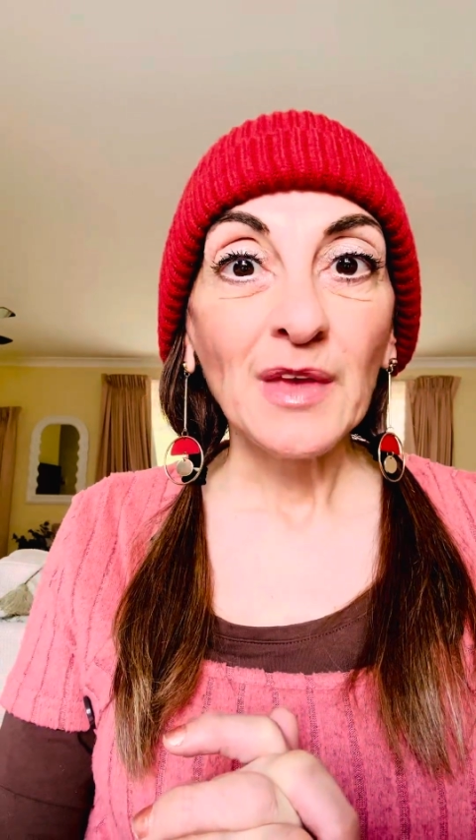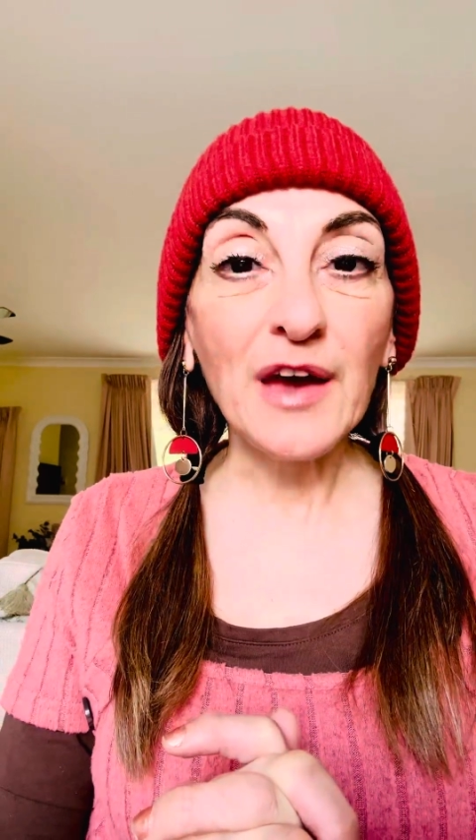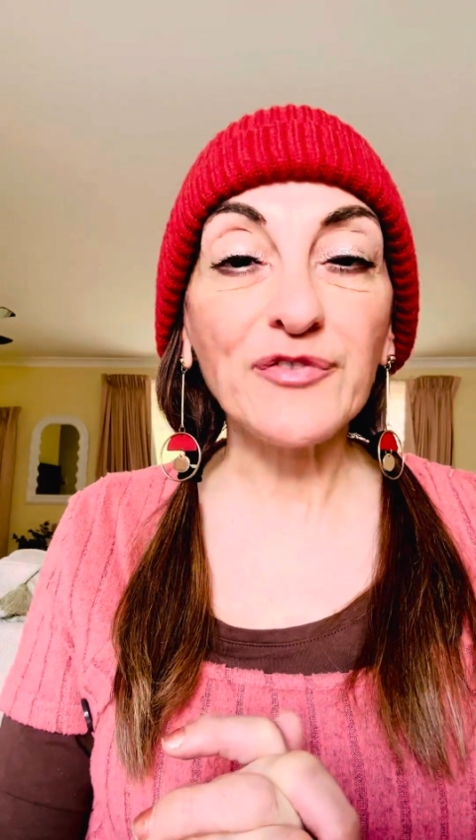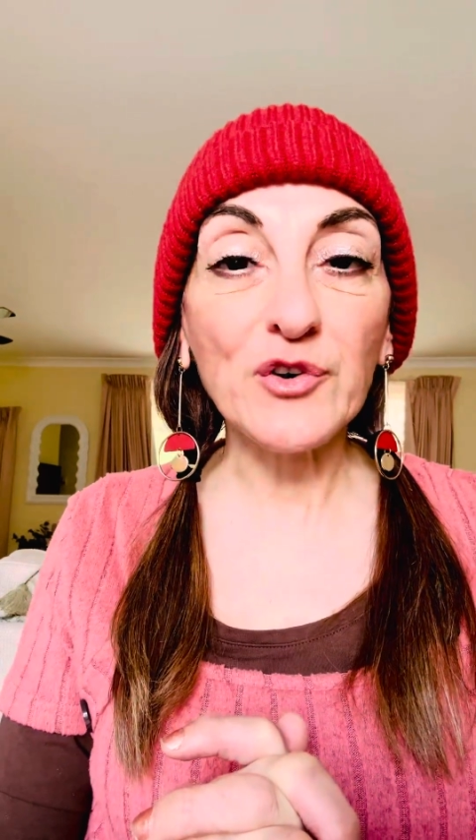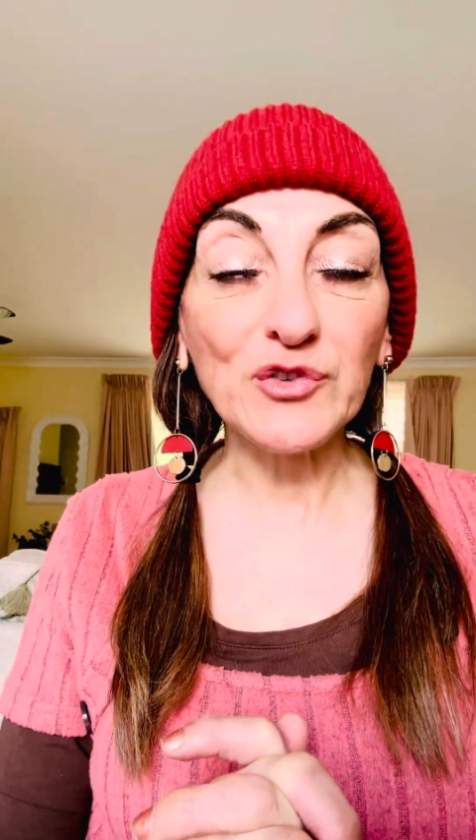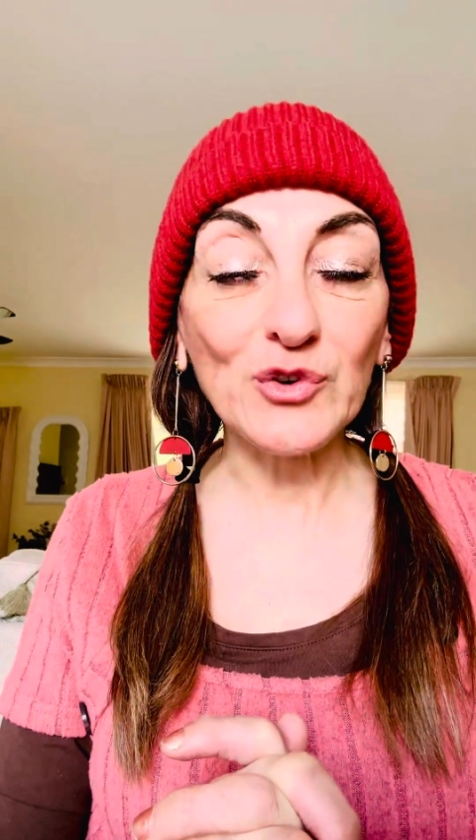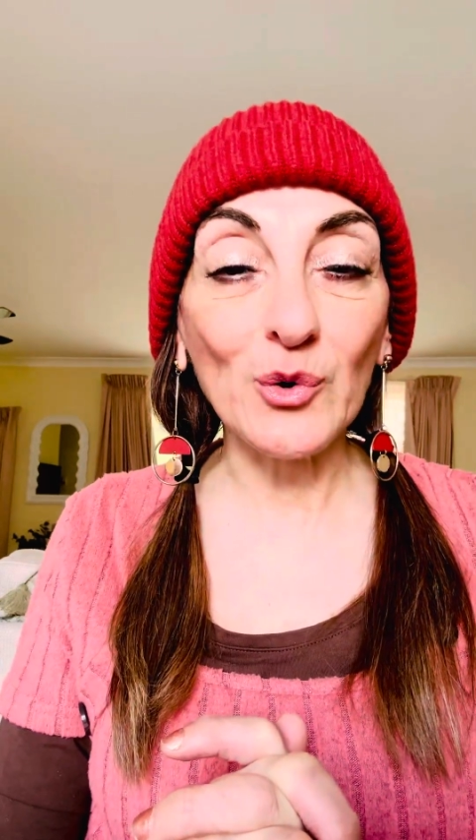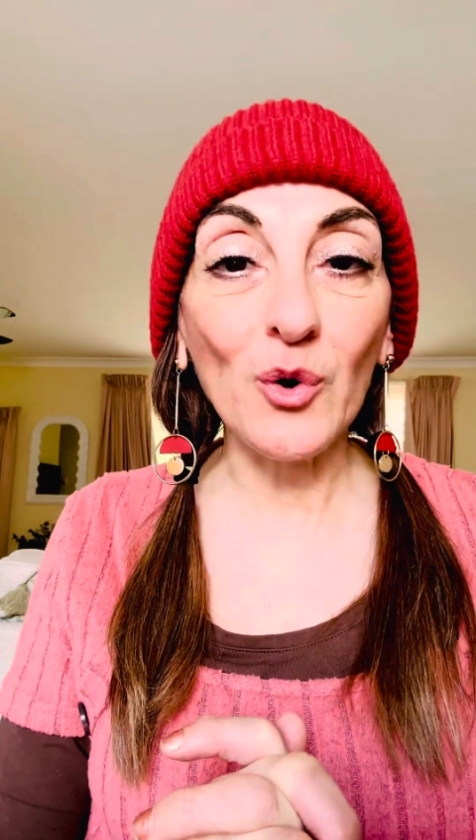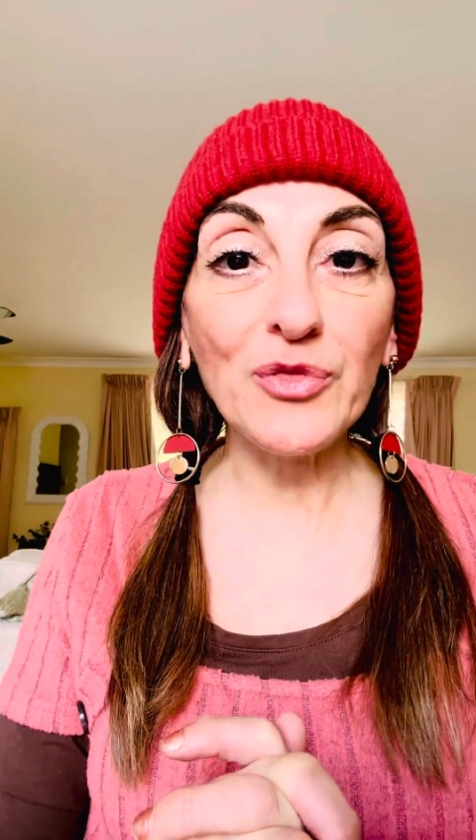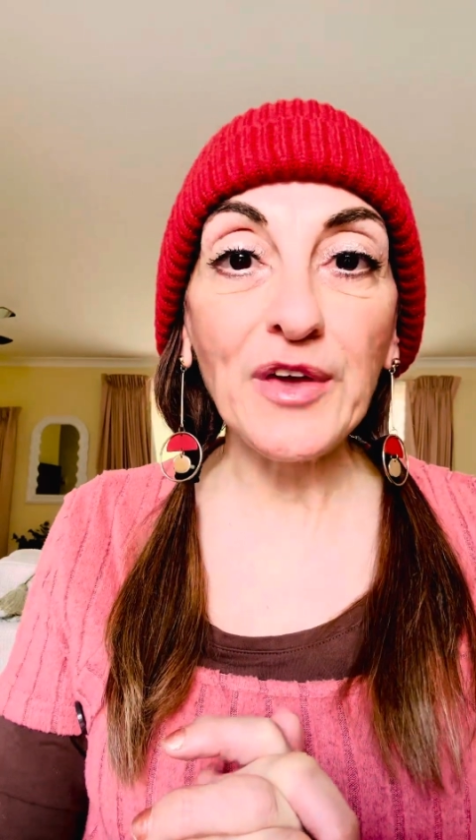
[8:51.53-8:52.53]
if you
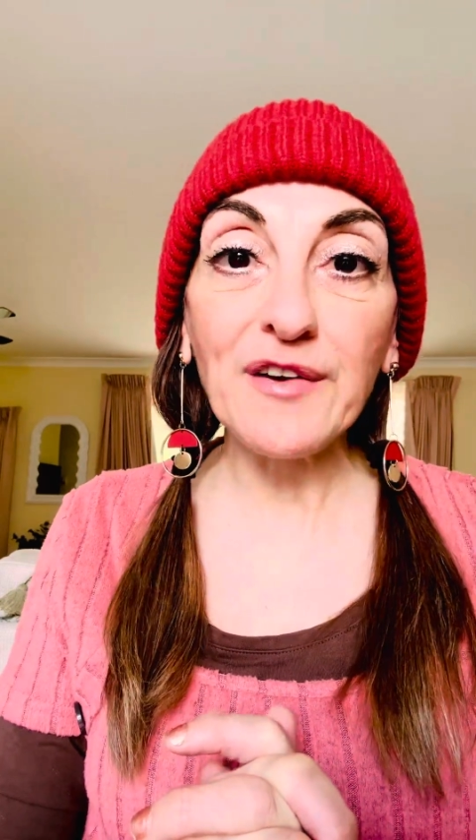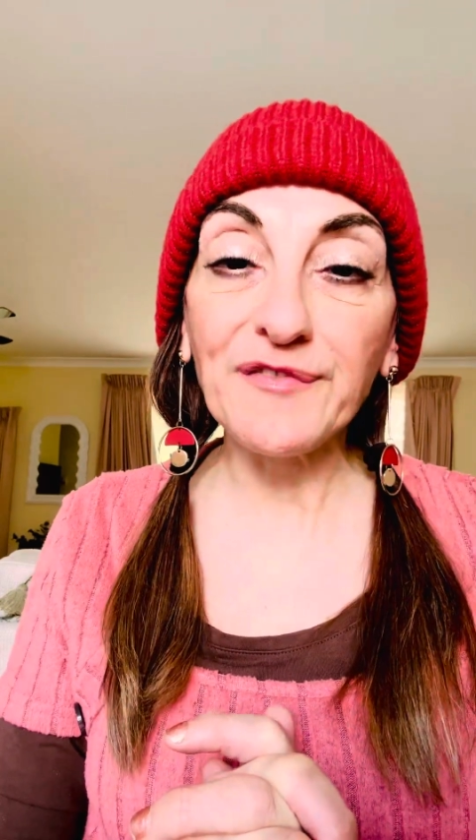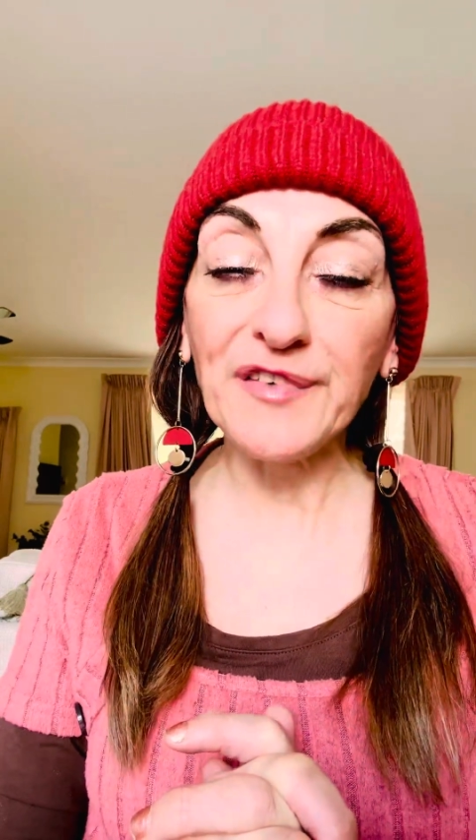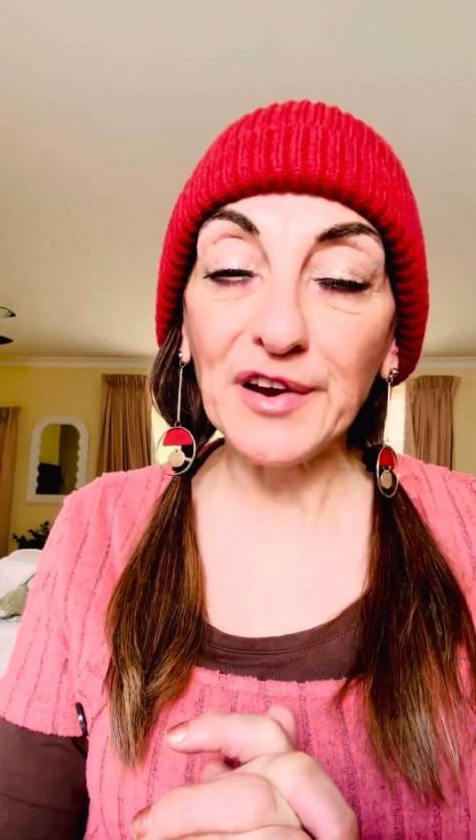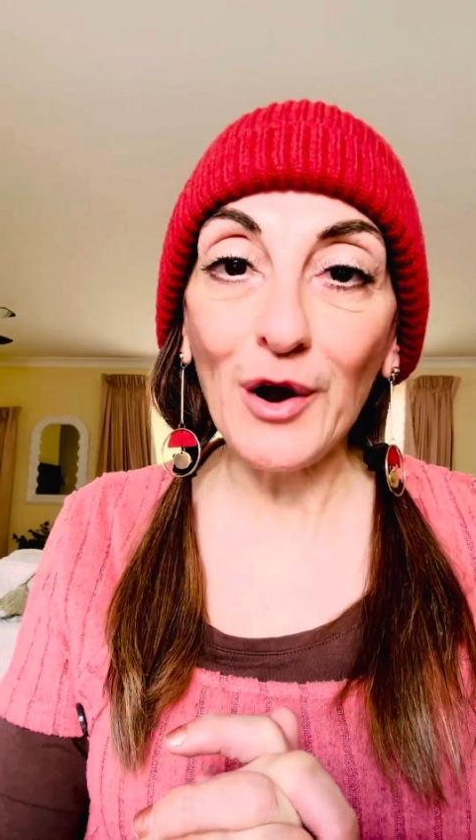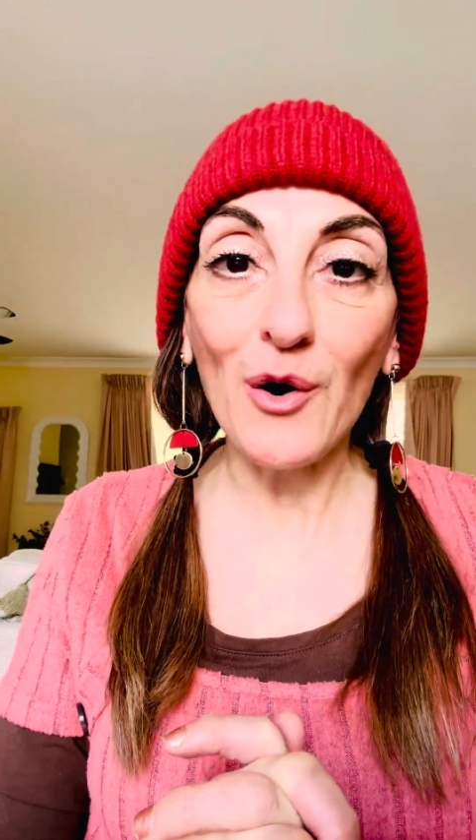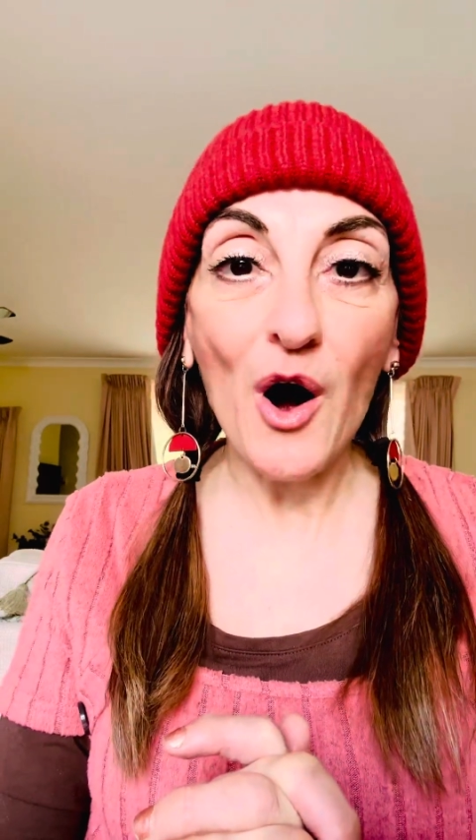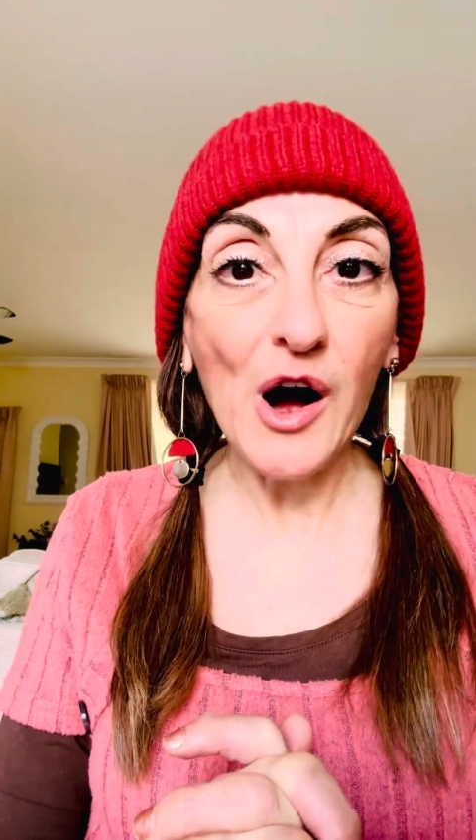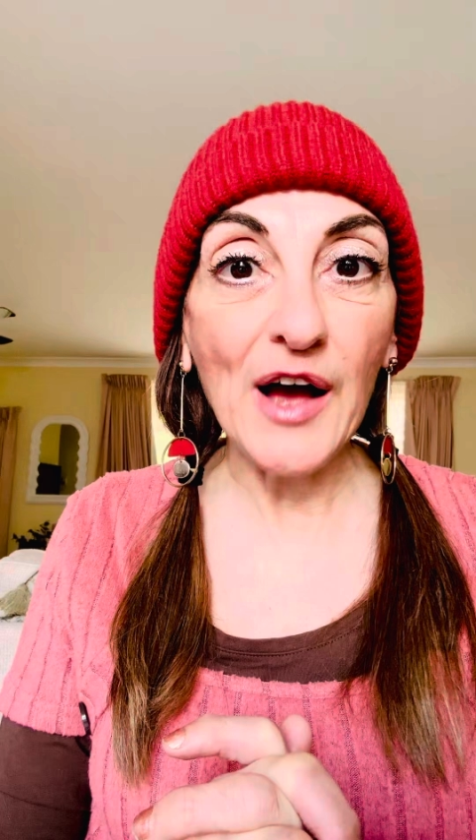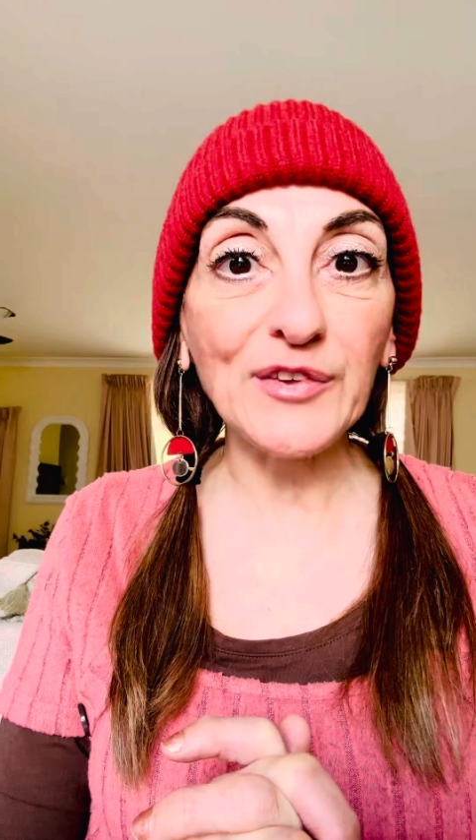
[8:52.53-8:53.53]
saw the video
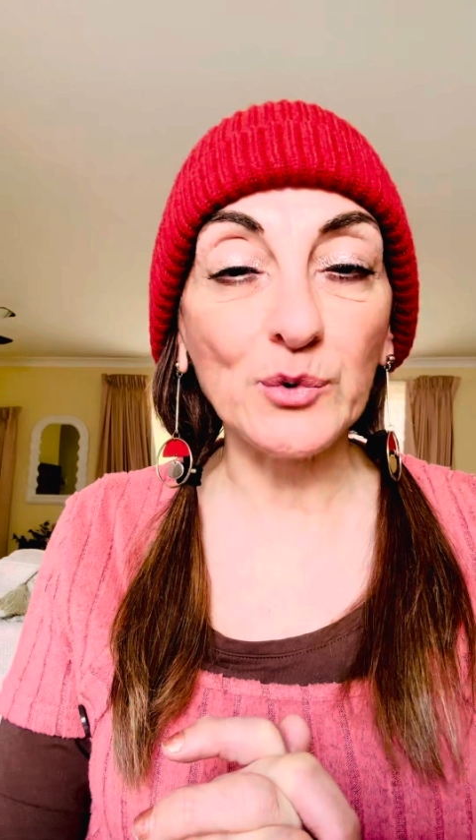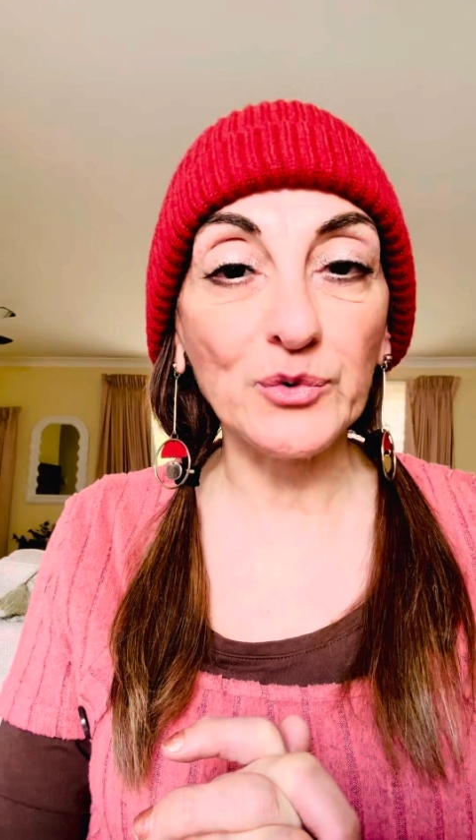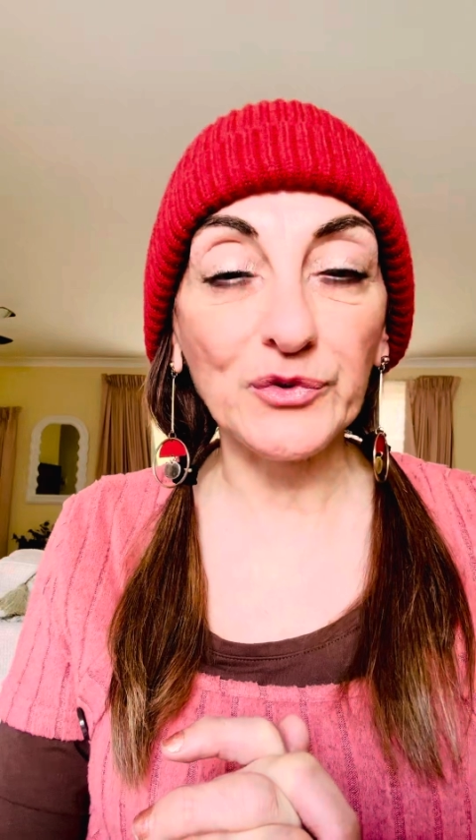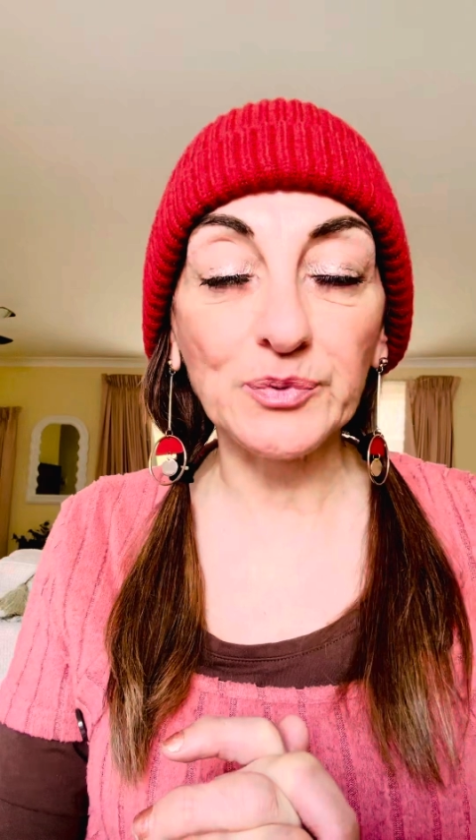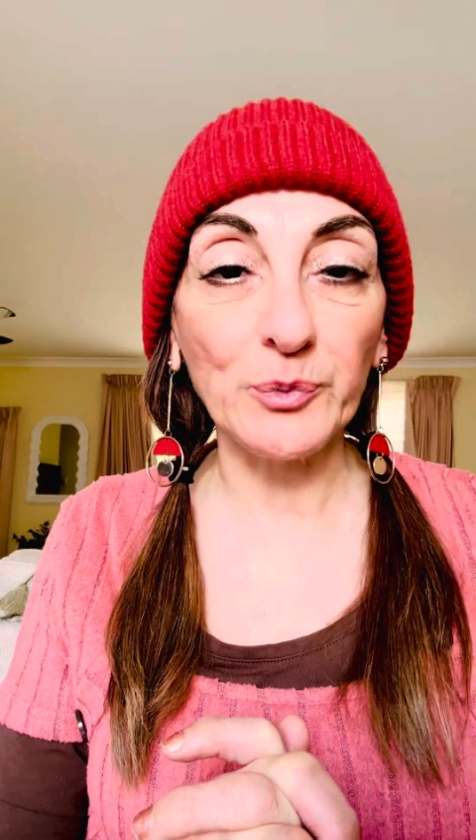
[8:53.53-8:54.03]
I saw this